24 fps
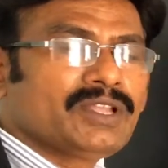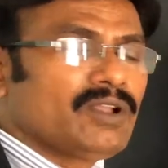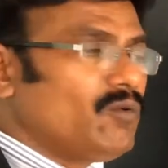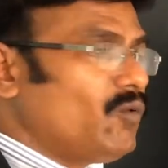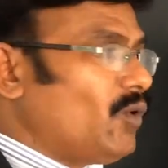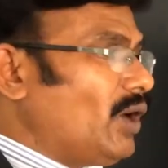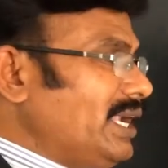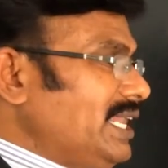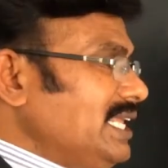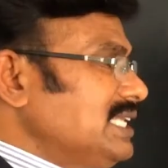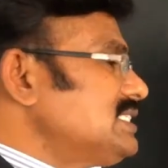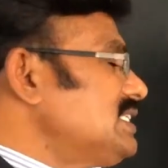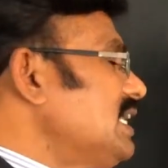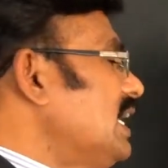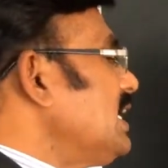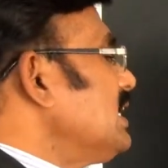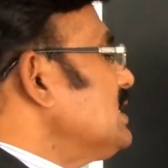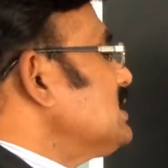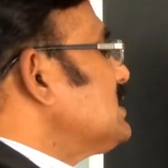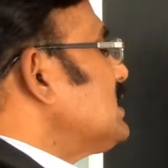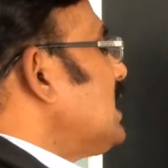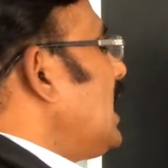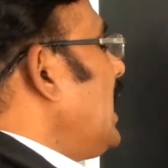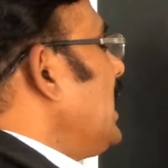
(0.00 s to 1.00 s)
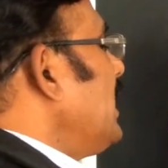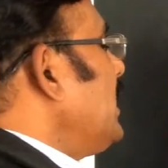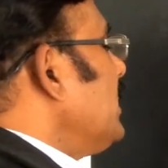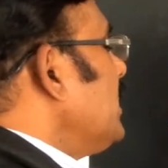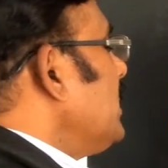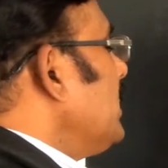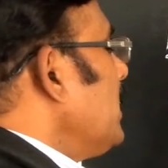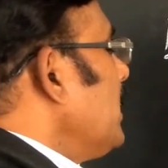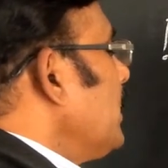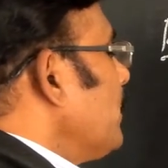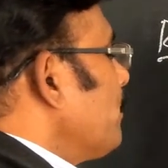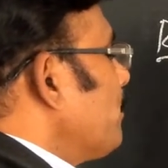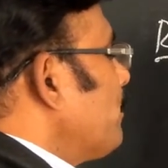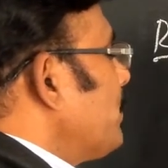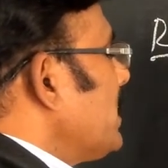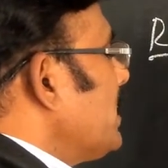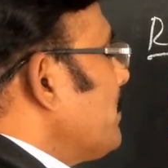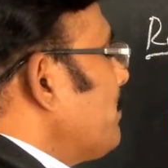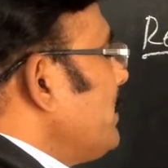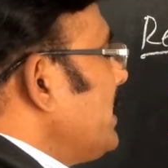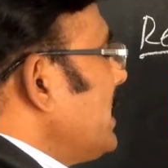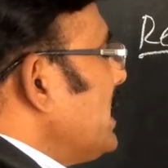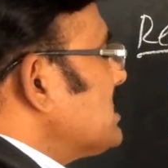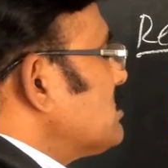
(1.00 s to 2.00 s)
what is there inside?
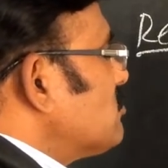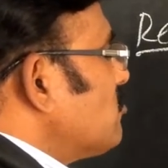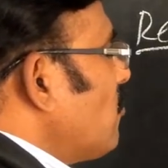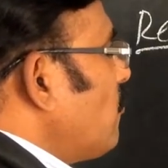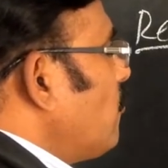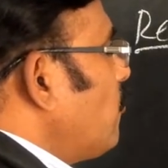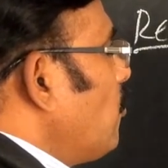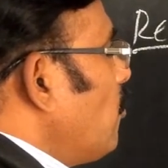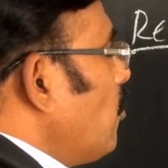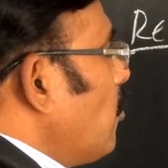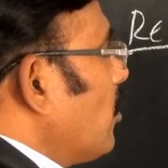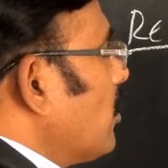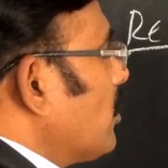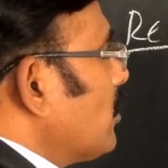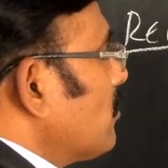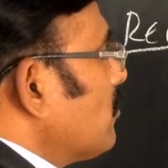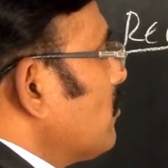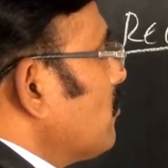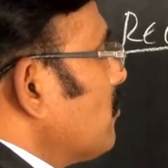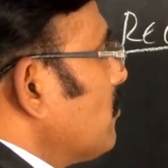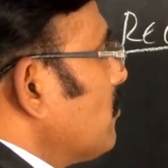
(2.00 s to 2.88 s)
PbSO4